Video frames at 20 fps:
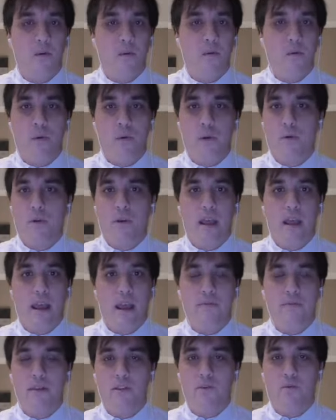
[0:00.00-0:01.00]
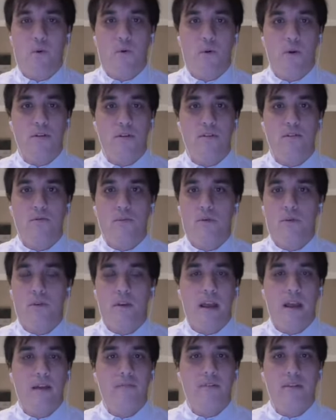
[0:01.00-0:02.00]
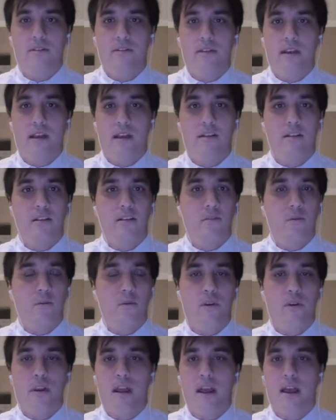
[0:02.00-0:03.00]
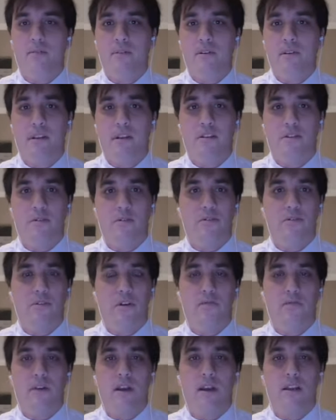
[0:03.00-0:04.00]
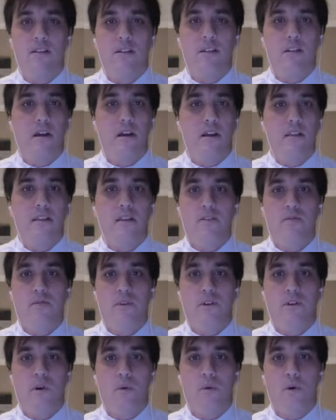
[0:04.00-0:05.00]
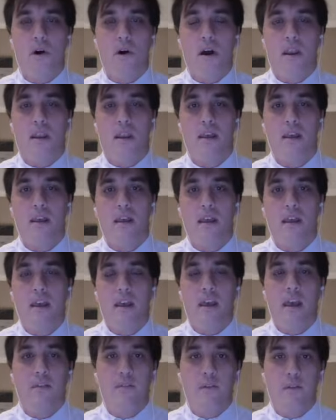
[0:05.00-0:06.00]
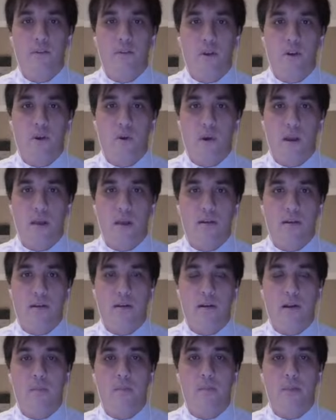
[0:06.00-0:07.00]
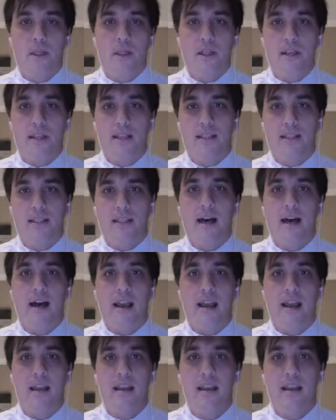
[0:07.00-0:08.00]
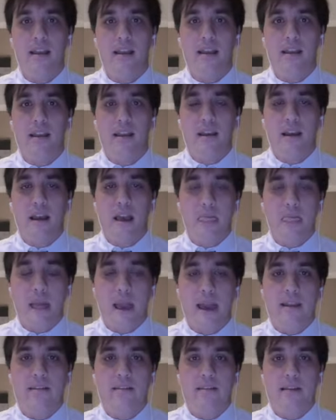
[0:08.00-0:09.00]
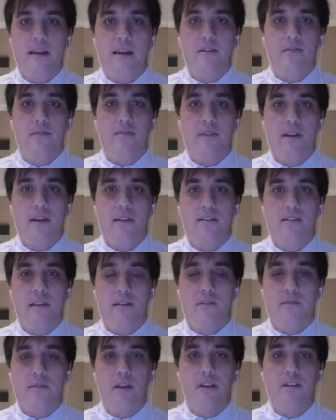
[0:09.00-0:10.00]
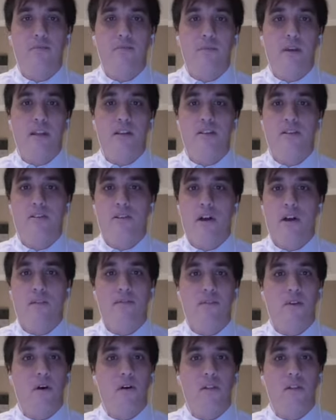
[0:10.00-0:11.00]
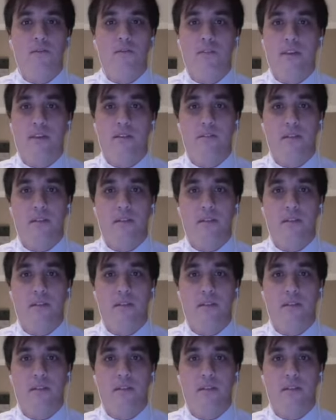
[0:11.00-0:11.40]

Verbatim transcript: we wouldn't have these wars. We wouldn't have these sanctions. We wouldn't have intentional starvation. None of this would go on if you took away their ability to lie and that is how you fix it. Free speech solves all of these